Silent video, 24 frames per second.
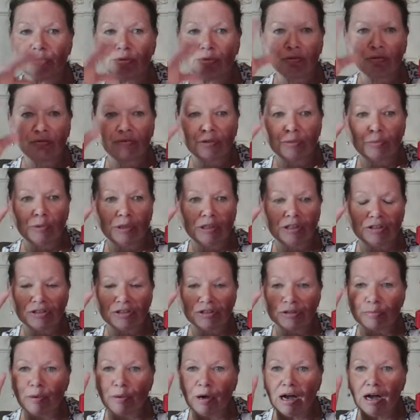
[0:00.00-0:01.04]
proven
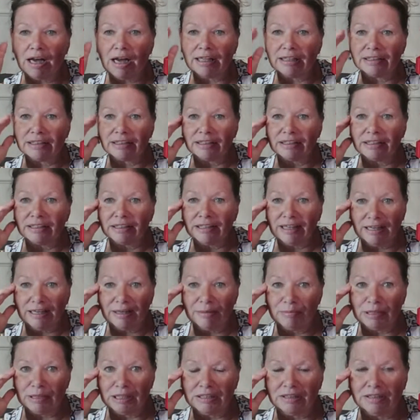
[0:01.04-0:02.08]
winner's pot that it
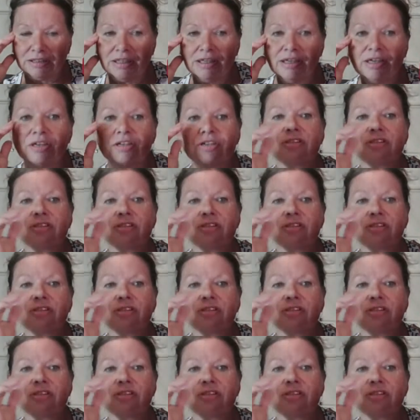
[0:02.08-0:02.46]
came in.